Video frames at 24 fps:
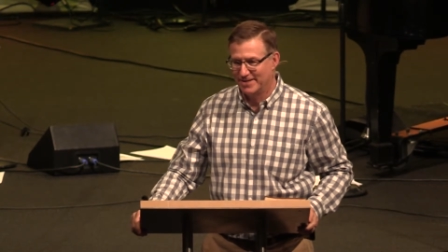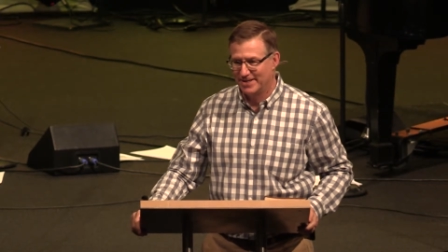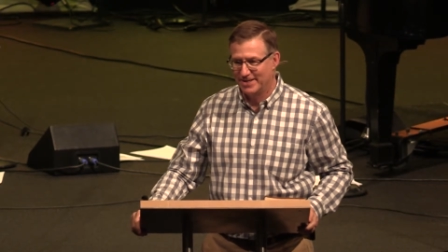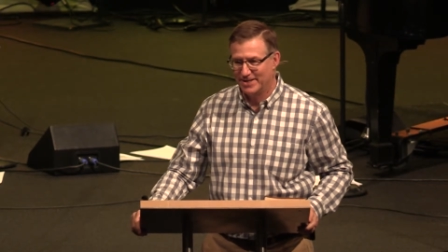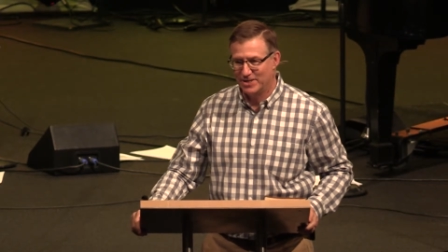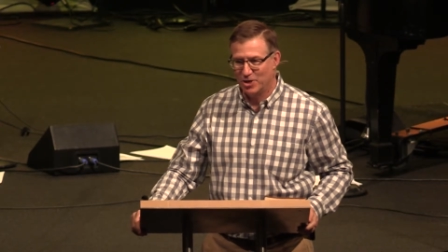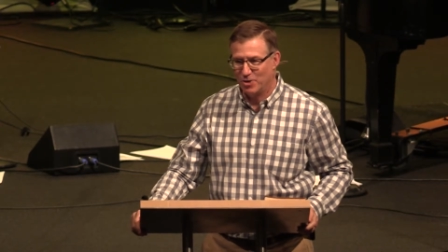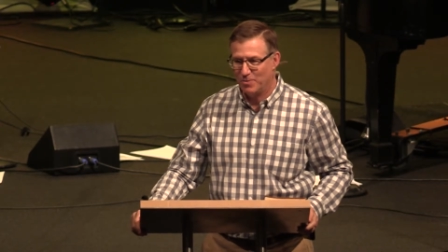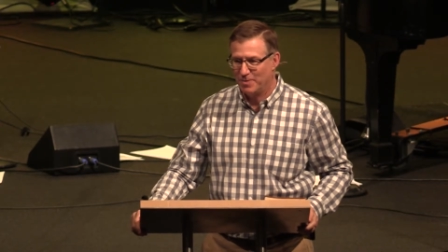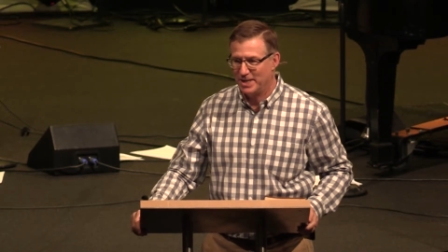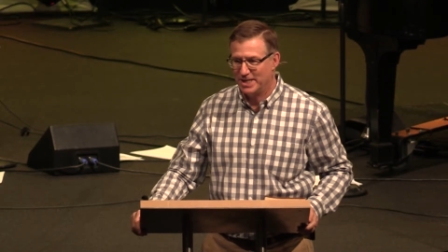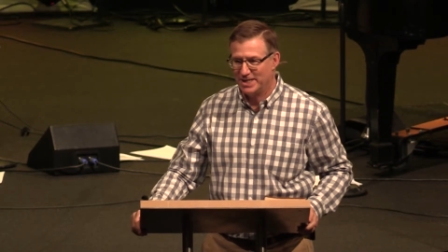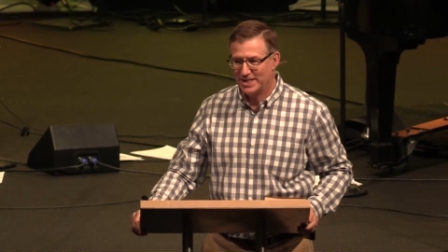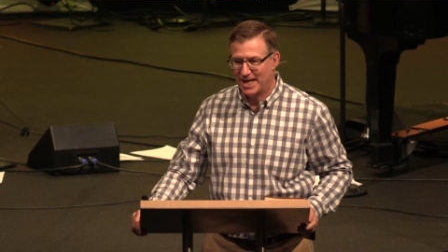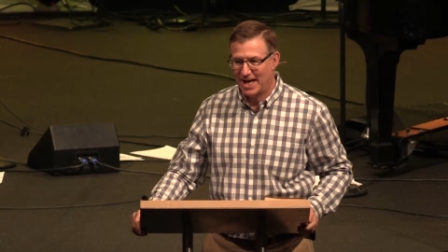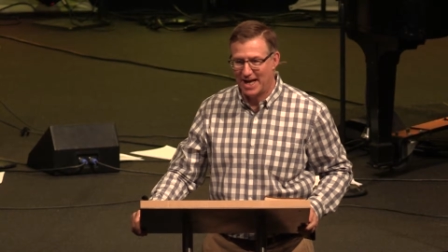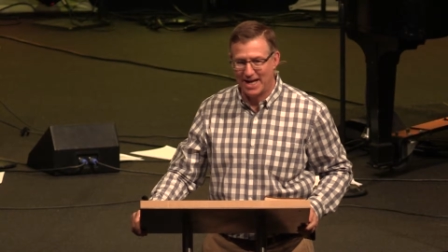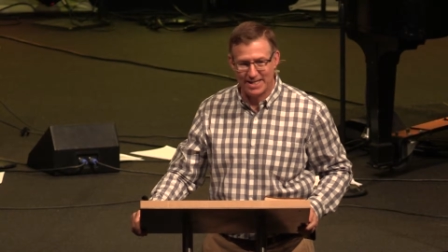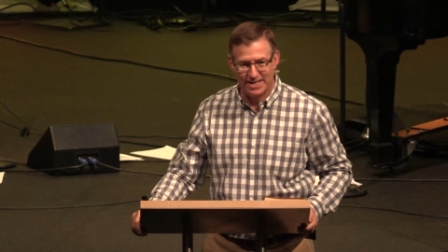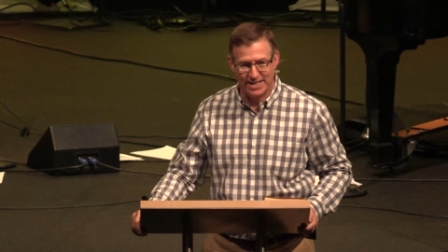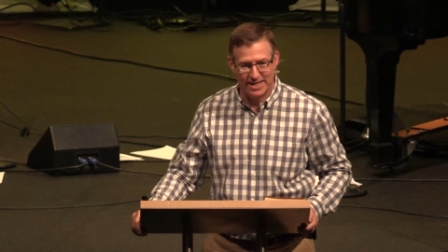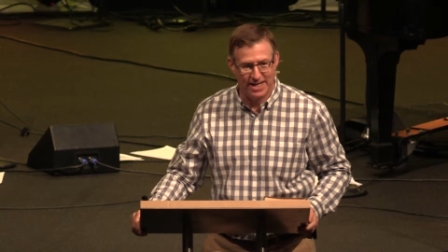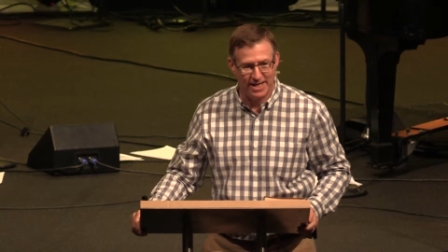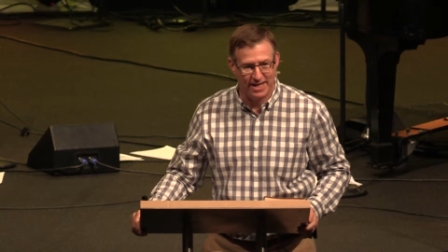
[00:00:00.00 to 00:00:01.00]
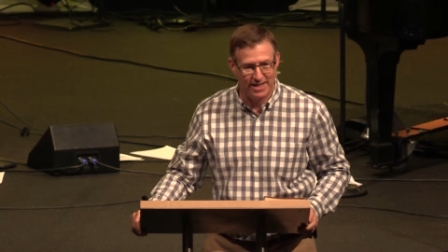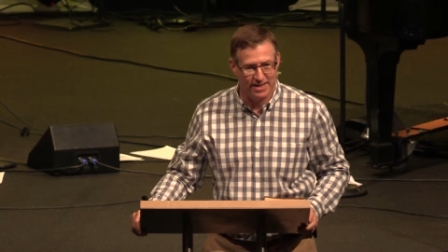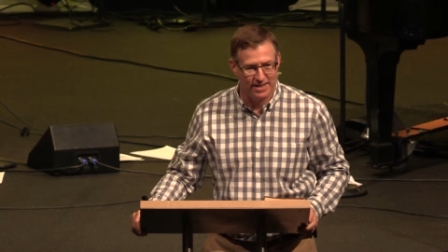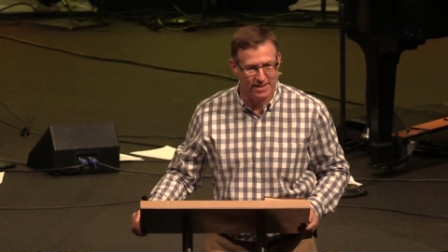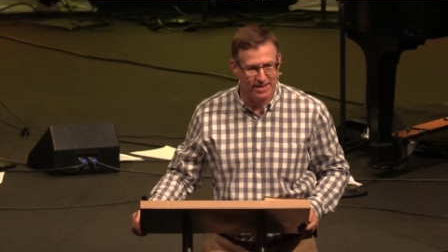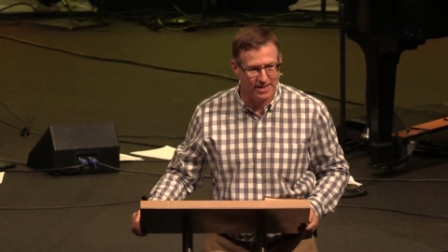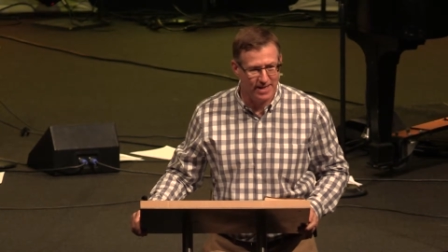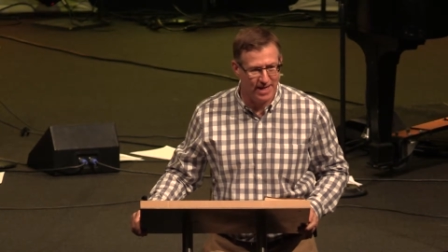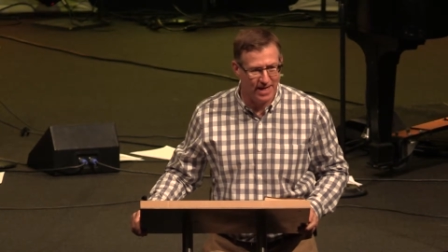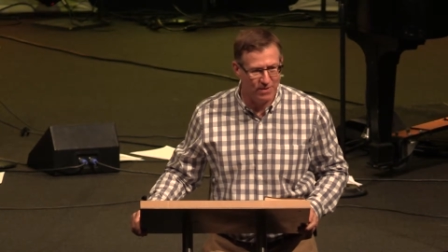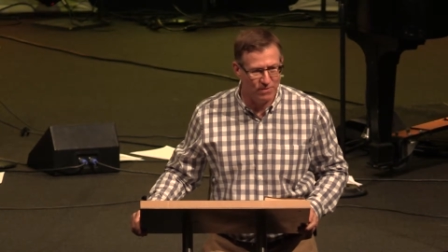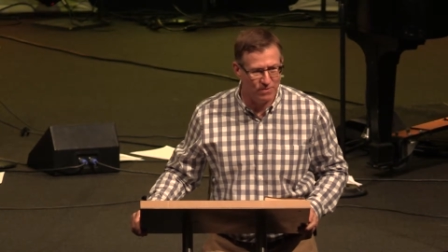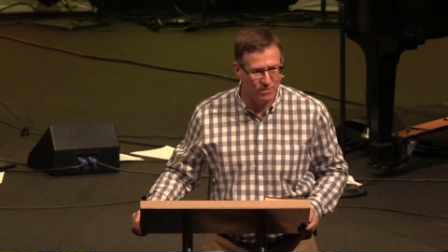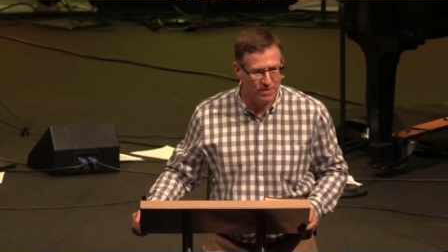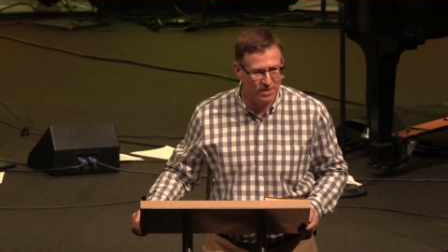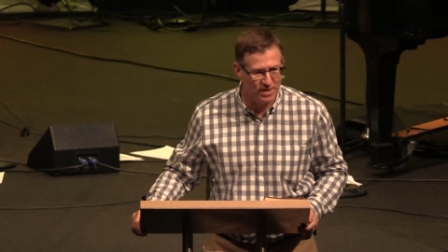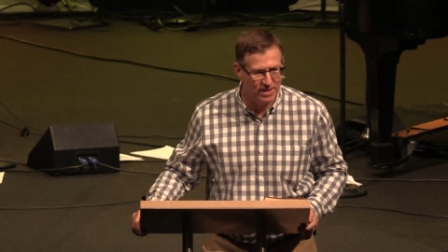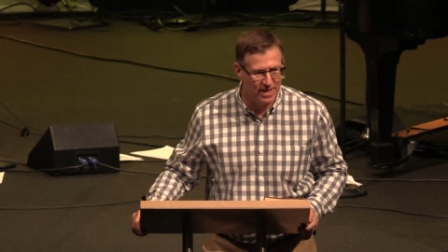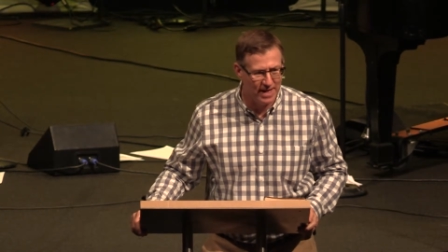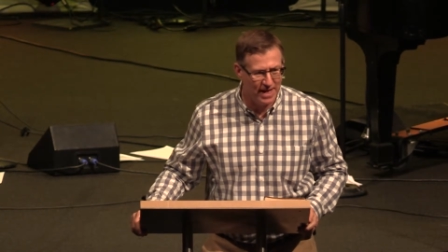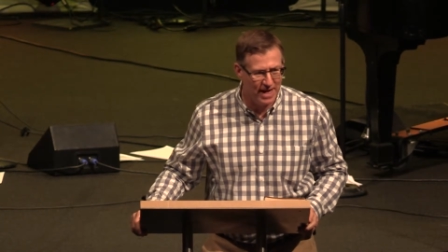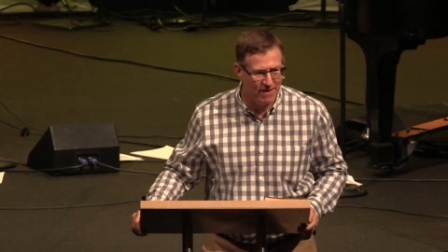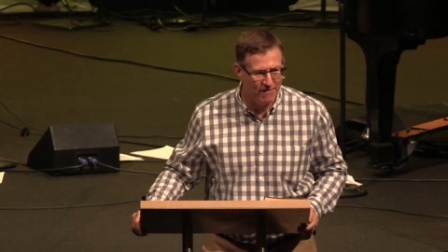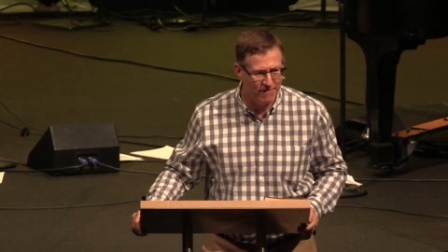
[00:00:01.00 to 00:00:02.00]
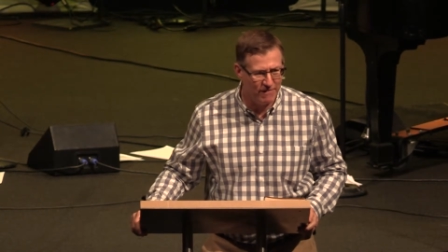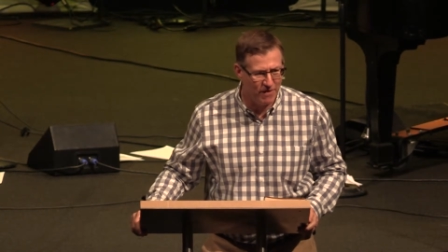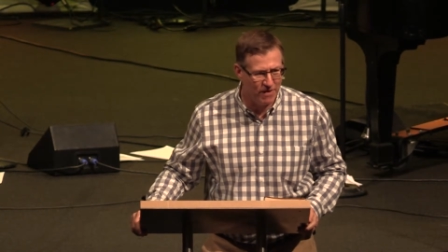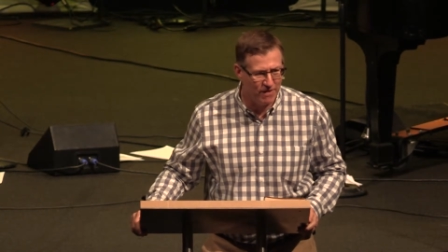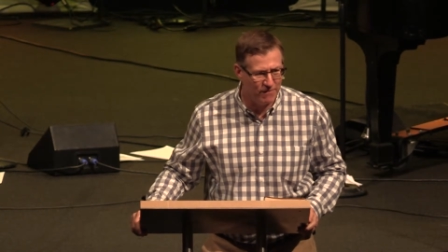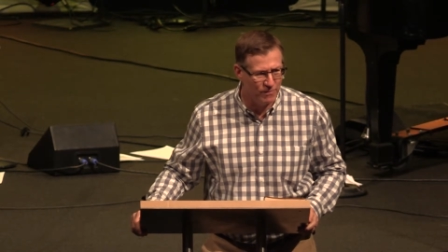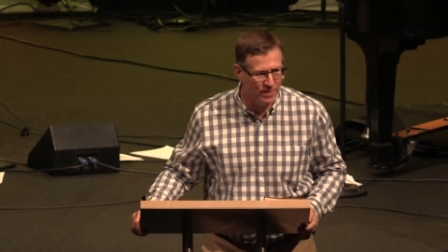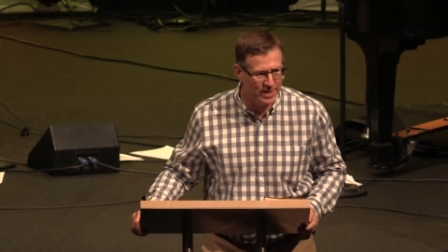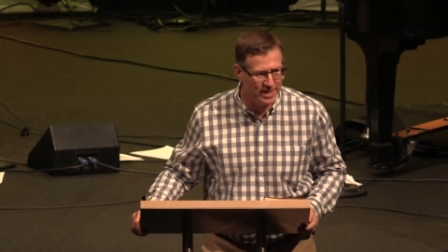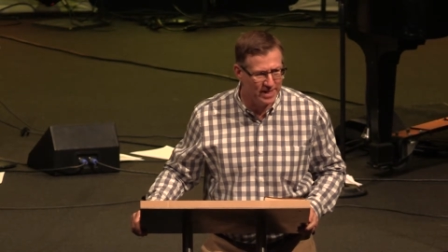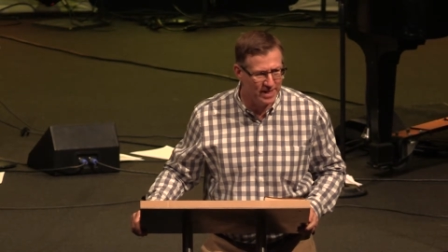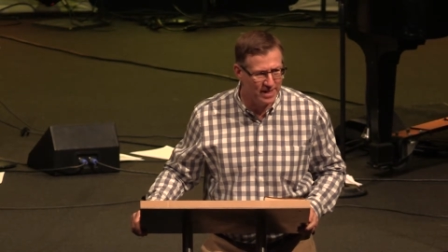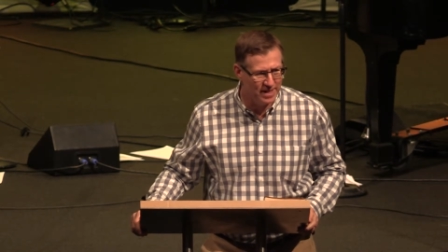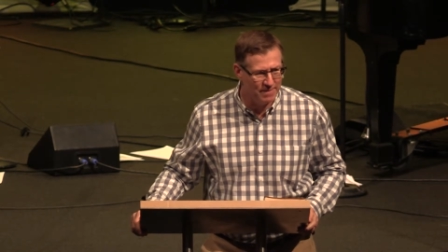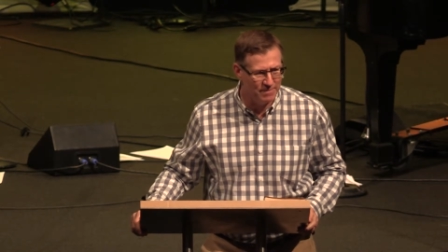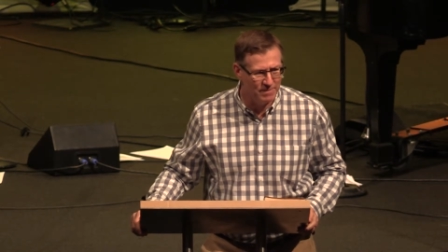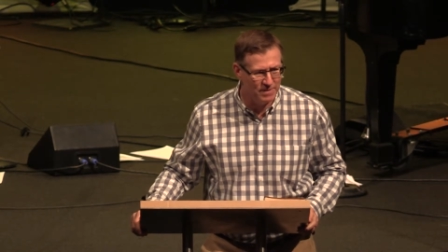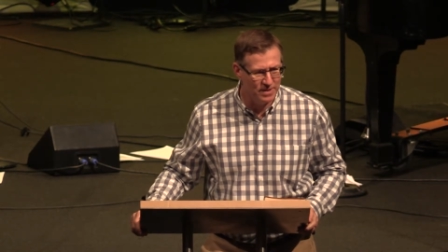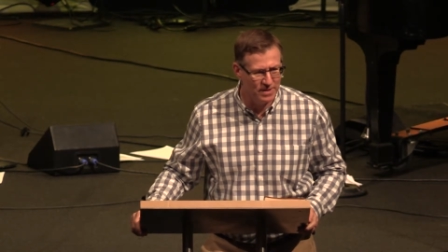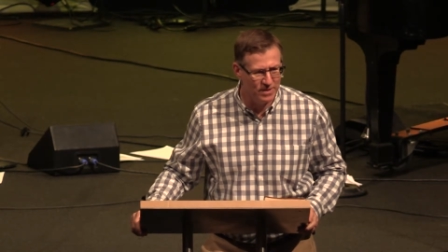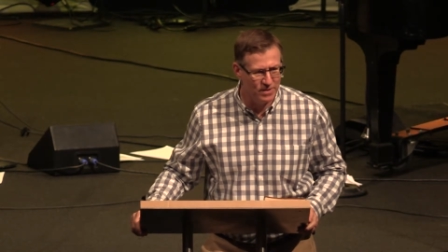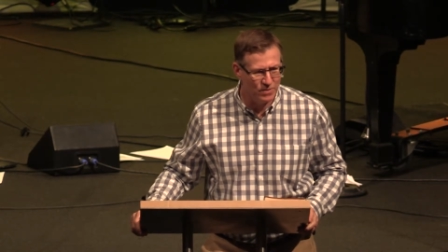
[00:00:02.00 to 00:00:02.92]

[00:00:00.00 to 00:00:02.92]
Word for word: Nobody's asking, hey, how far have we come?